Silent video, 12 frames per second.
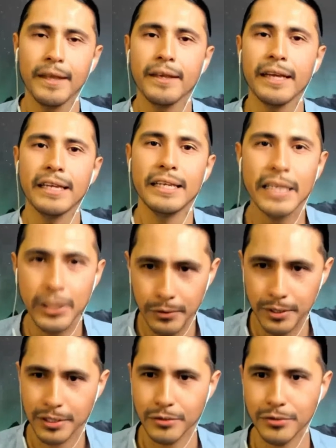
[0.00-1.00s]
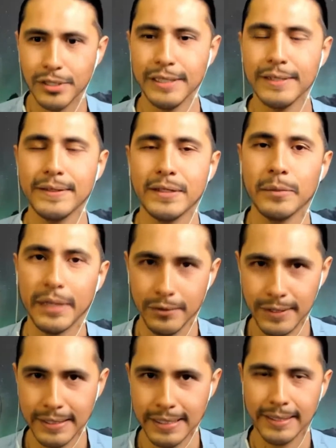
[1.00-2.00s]
And Neo-Tantra is
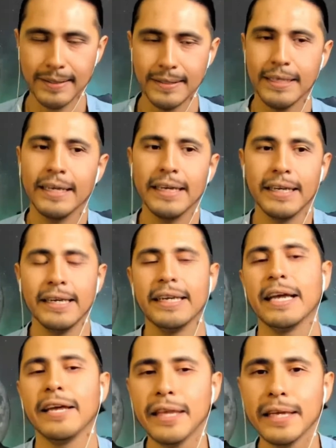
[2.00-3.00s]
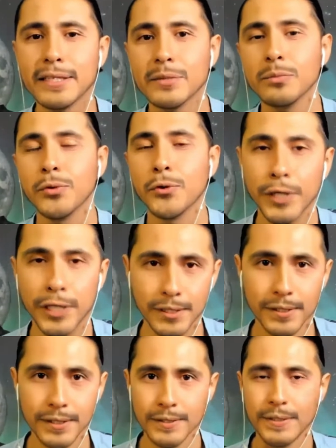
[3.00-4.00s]
about sex. And I think it's important
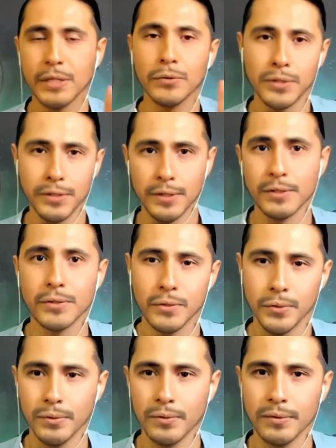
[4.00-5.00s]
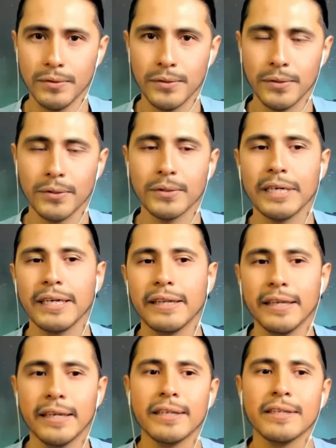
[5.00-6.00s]
to distinguish the two. So I
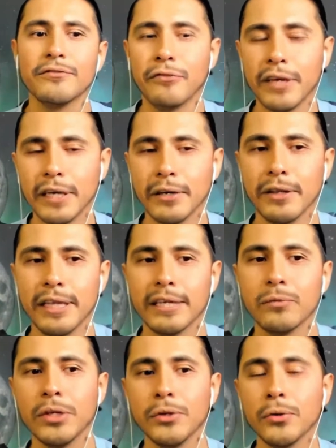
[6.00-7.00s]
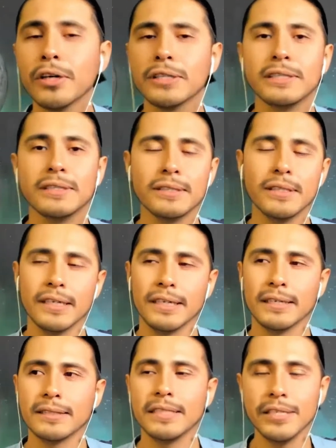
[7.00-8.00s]
think it's fair that when you are
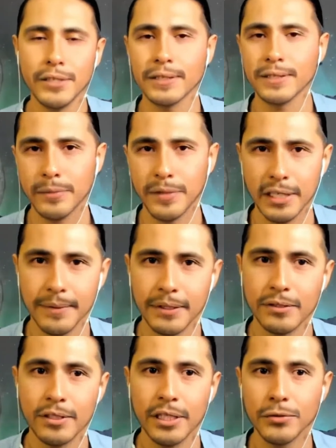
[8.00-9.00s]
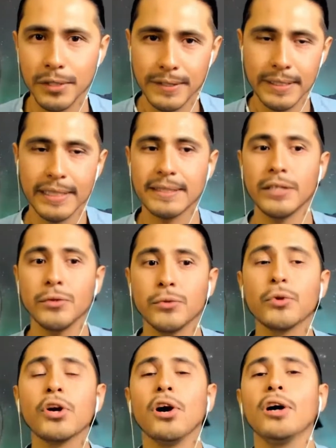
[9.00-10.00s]
teaching something about tantric sex, that you
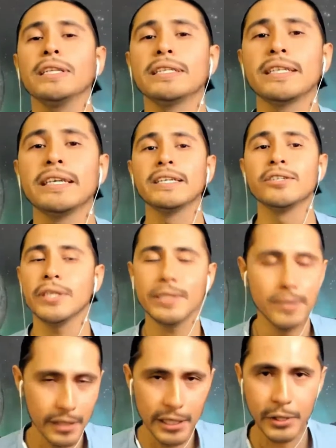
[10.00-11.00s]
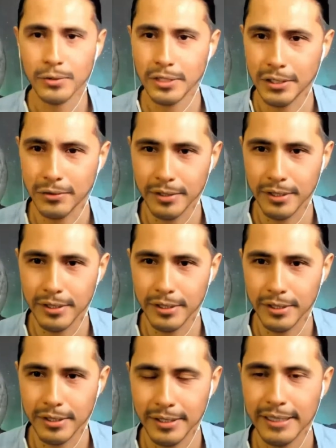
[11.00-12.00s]
call it just Neo-Tantra.
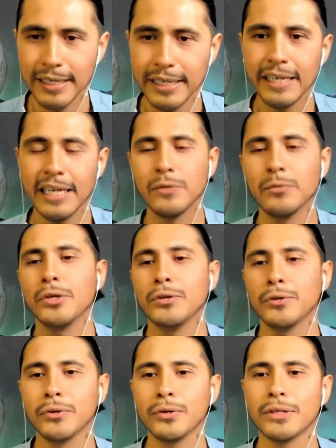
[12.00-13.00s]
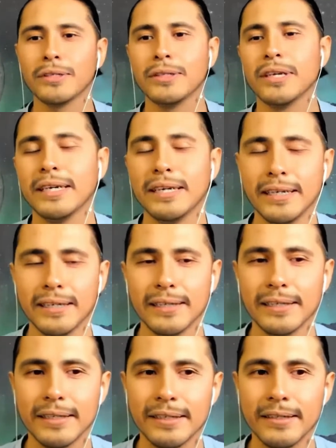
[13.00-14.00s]
And when you're
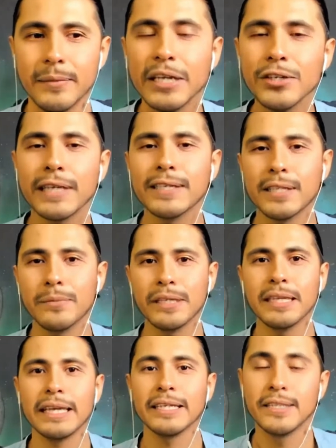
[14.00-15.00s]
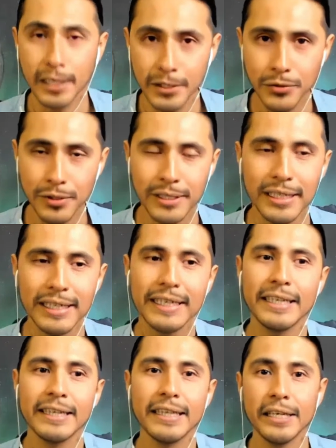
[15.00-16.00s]
mentioning something like Tantra,
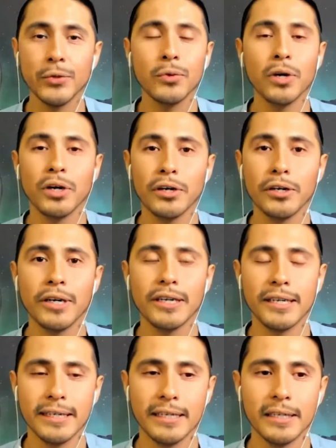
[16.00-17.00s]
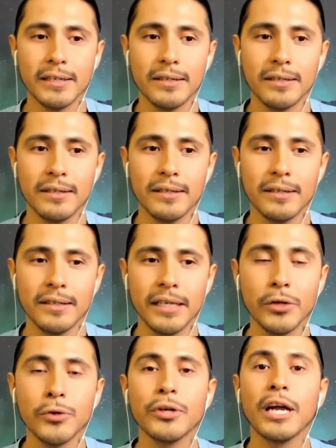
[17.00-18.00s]
that you're
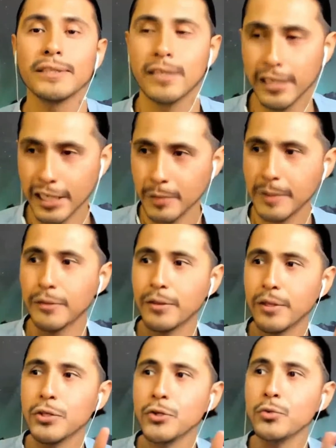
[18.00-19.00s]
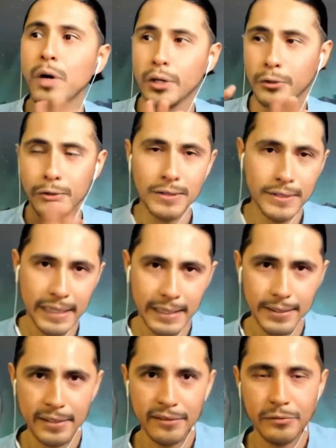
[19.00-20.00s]
not talking about the new modern sex
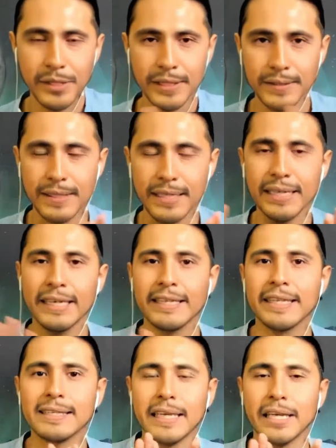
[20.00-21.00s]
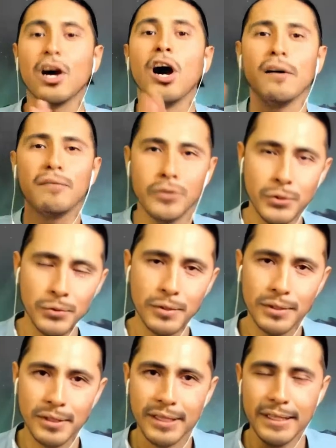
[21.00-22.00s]
stuff, because that's like an
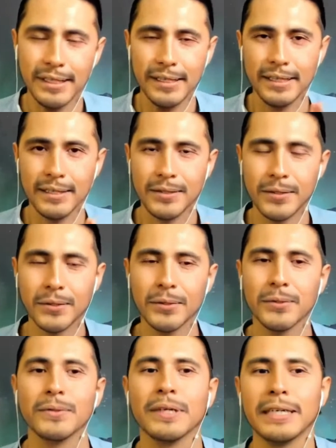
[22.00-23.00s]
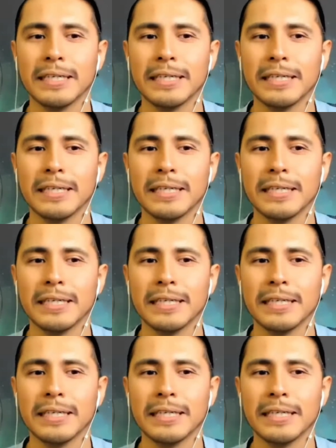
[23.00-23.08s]
offshoot. So